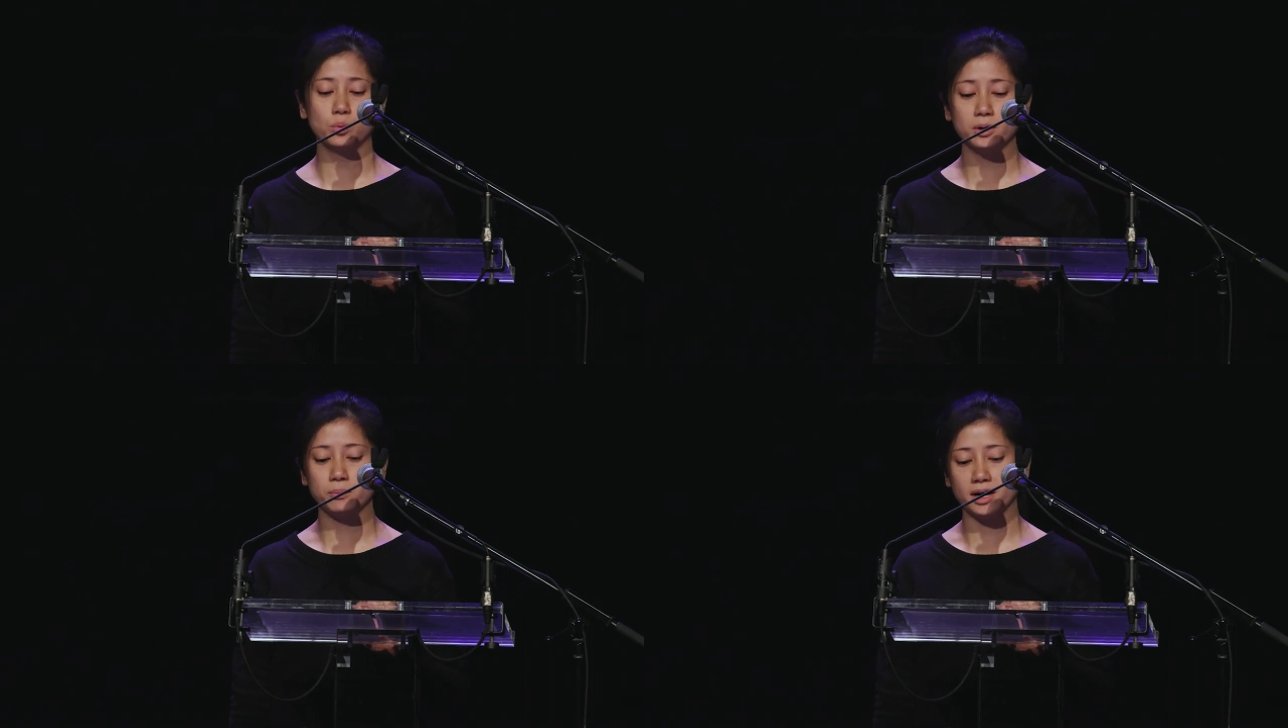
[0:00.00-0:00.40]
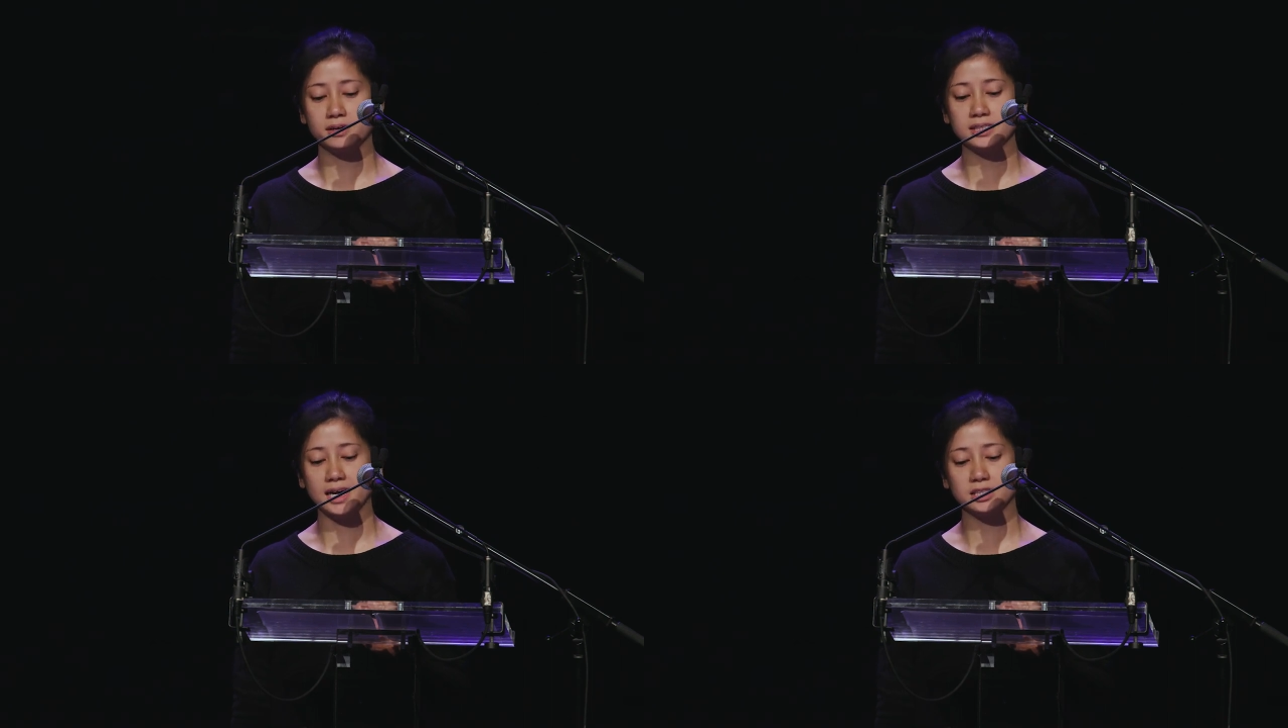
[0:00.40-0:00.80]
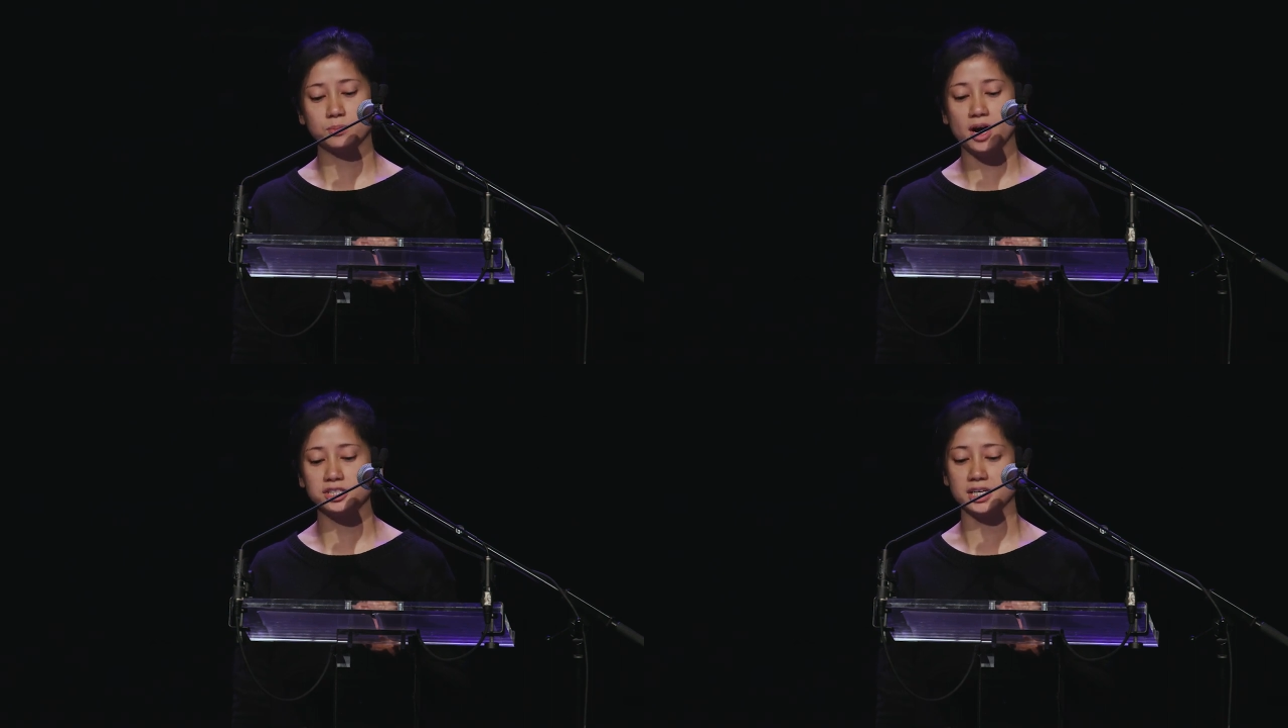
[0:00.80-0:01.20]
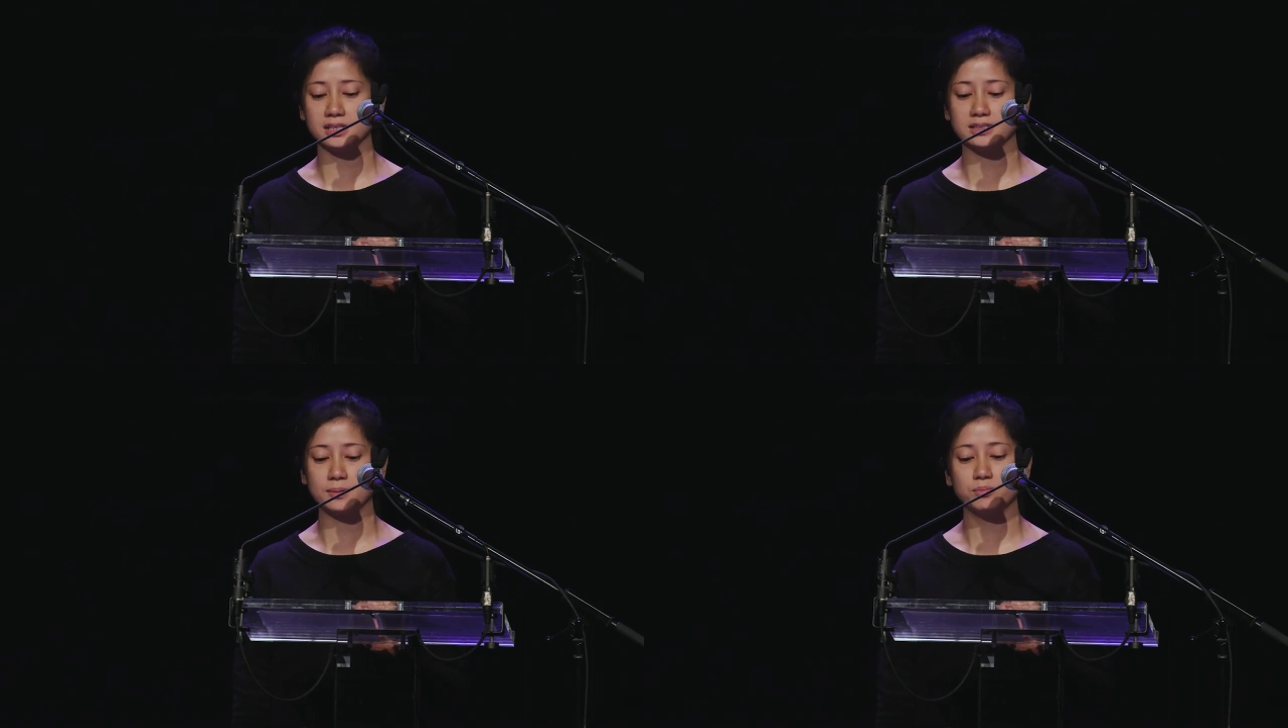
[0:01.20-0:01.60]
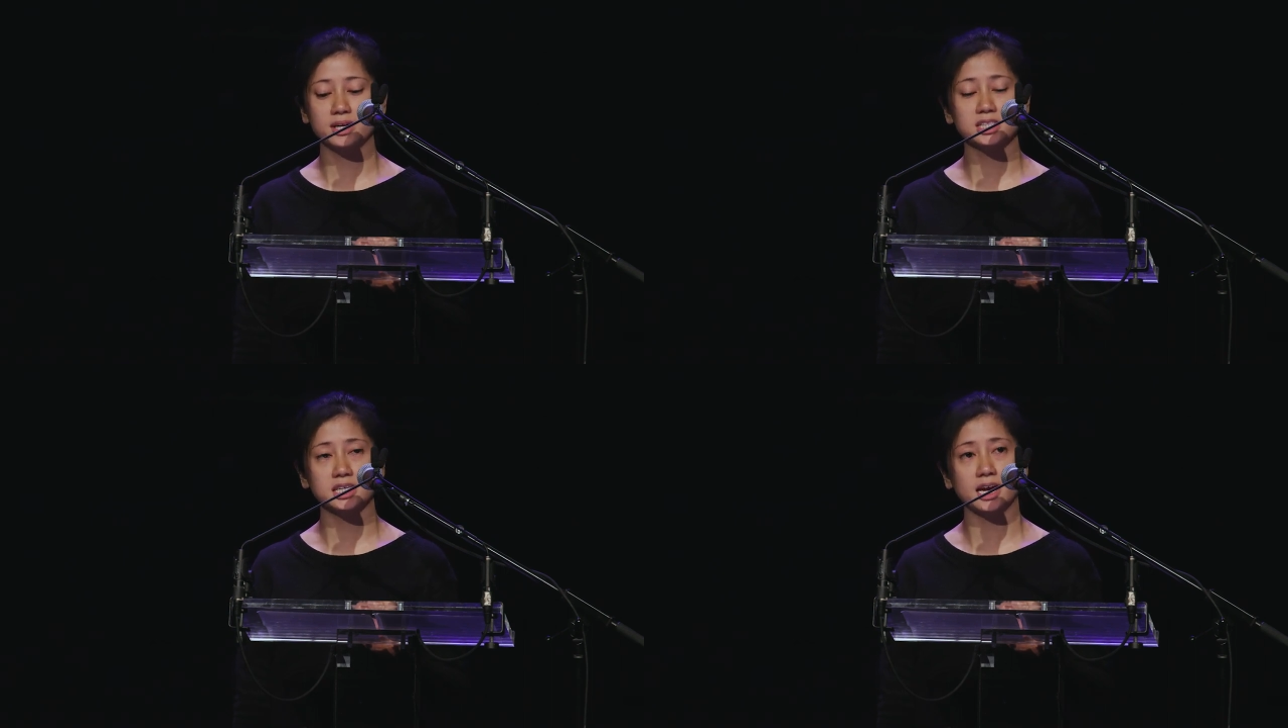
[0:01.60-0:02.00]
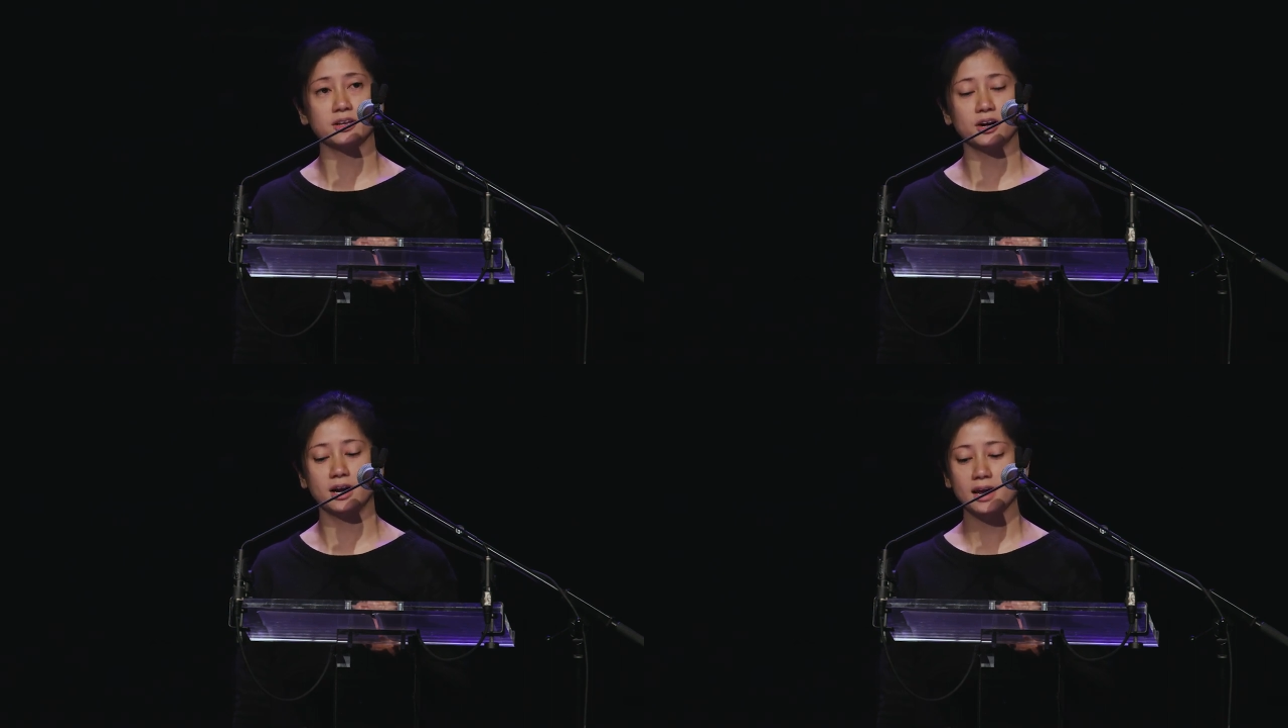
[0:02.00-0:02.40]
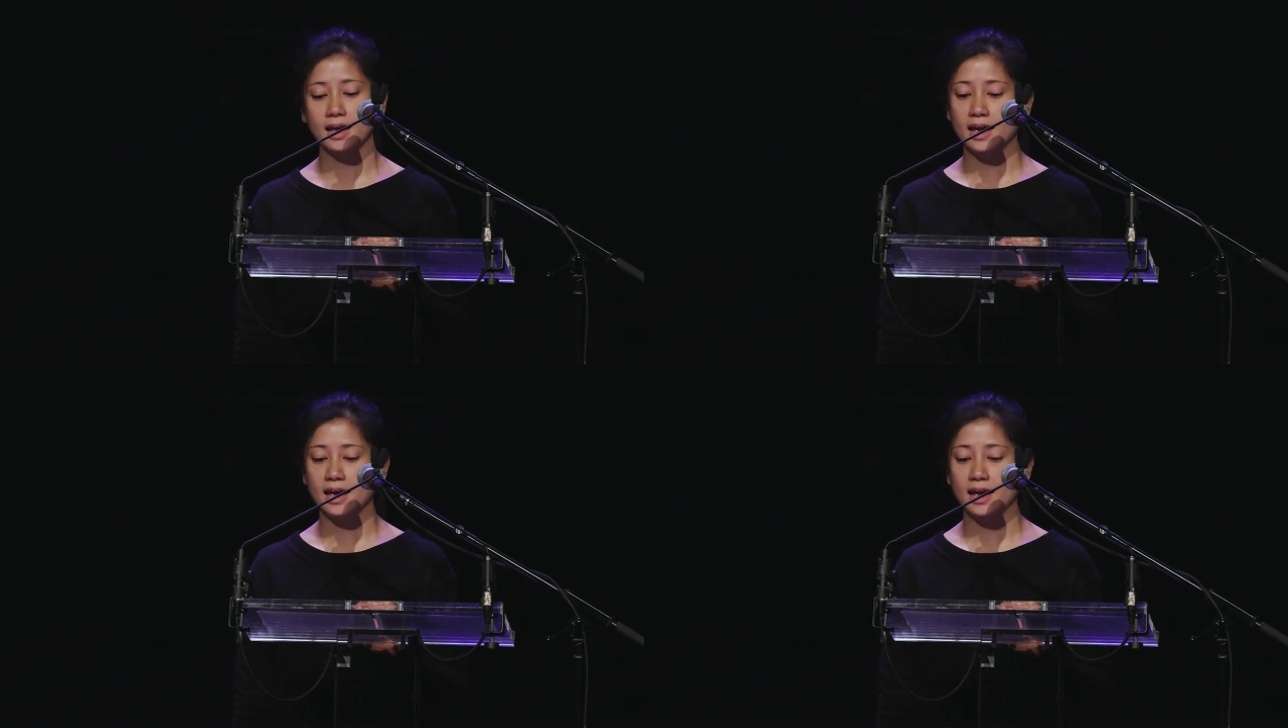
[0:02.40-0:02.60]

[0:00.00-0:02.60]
will prioritize projects that bring together